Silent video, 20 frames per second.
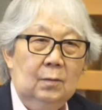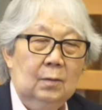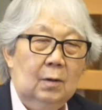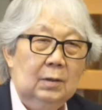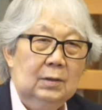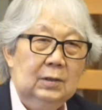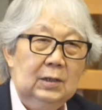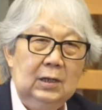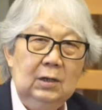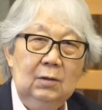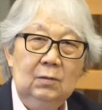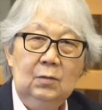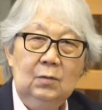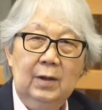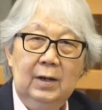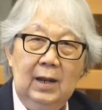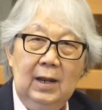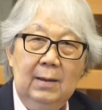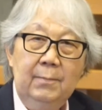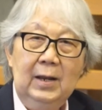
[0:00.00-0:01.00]
continue to
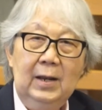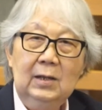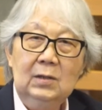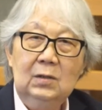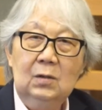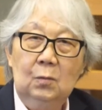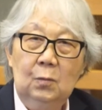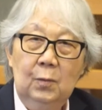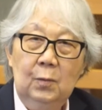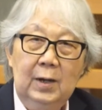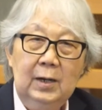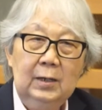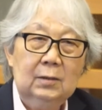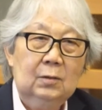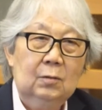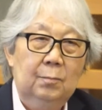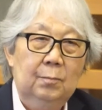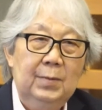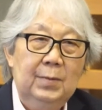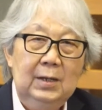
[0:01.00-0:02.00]
enable us to work,
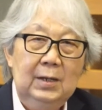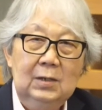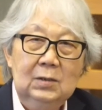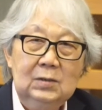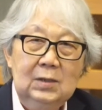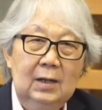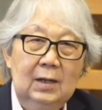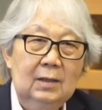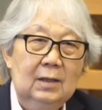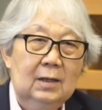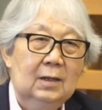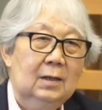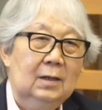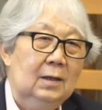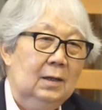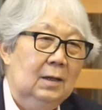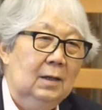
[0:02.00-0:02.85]
to meet each other,